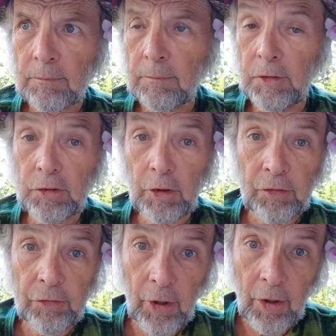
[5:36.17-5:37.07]
This all
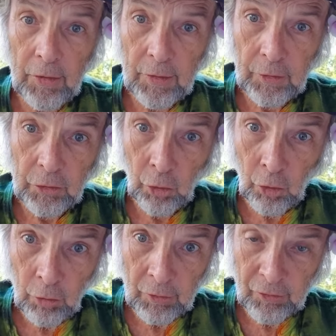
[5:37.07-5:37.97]
started at the
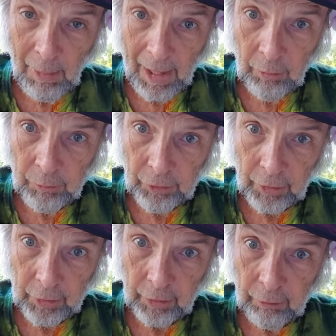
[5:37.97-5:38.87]
Taurus Mountains
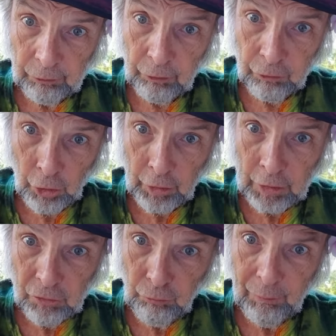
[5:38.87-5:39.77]
on the
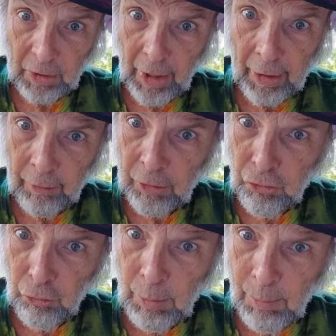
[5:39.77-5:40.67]
Turkish Riviera.
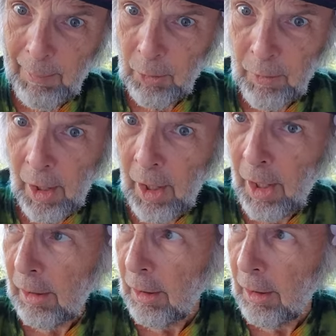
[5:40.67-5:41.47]
Do you remember that?